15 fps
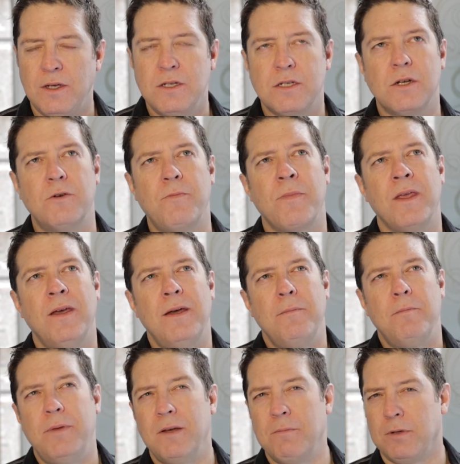So,
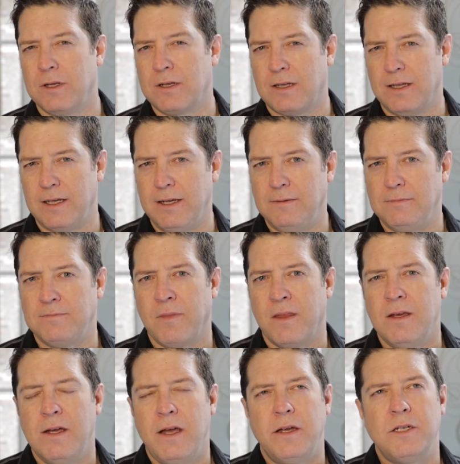biblically,
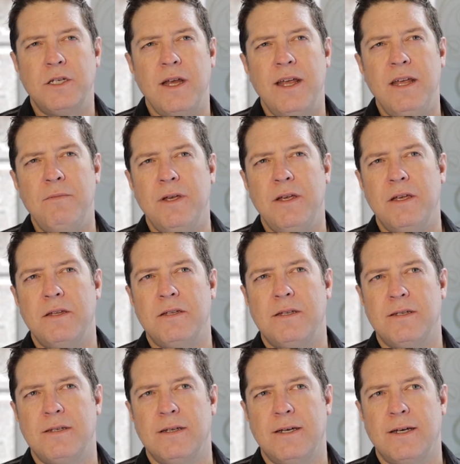shame
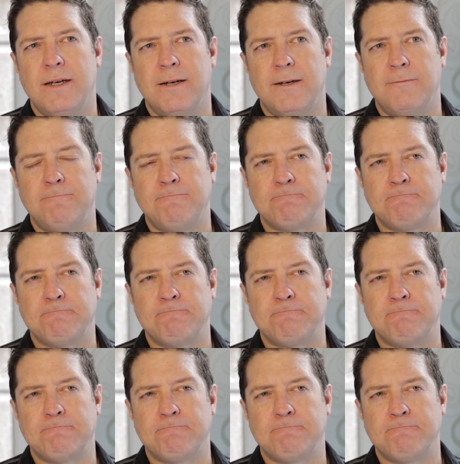is uh,